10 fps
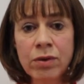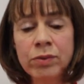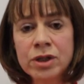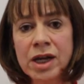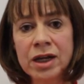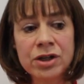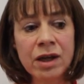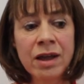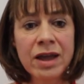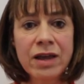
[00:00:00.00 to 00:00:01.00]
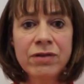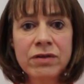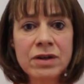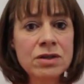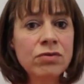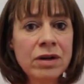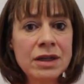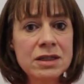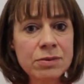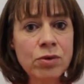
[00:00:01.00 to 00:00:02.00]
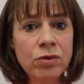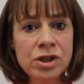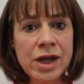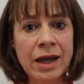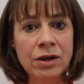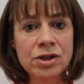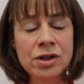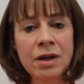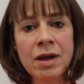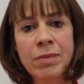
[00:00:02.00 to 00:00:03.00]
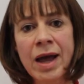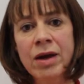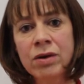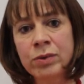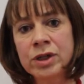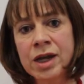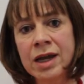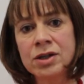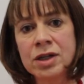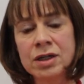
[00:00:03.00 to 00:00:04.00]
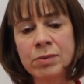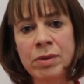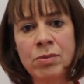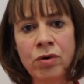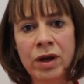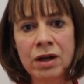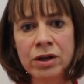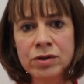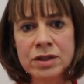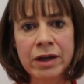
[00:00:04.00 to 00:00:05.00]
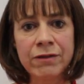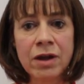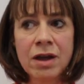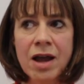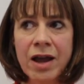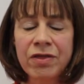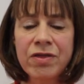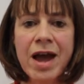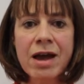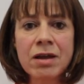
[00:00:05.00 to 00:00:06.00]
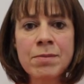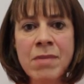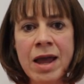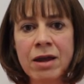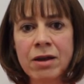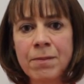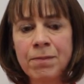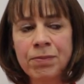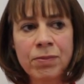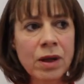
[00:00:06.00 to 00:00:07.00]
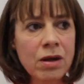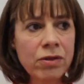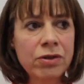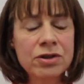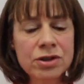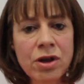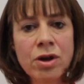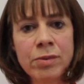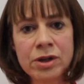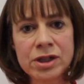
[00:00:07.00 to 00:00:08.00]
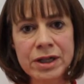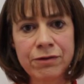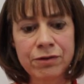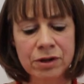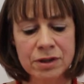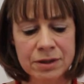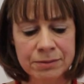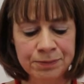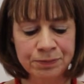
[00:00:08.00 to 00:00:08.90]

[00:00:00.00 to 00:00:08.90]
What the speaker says: we change it? Even if it's a really small change, but how can we change it to be more inclusive? And that can make so much difference.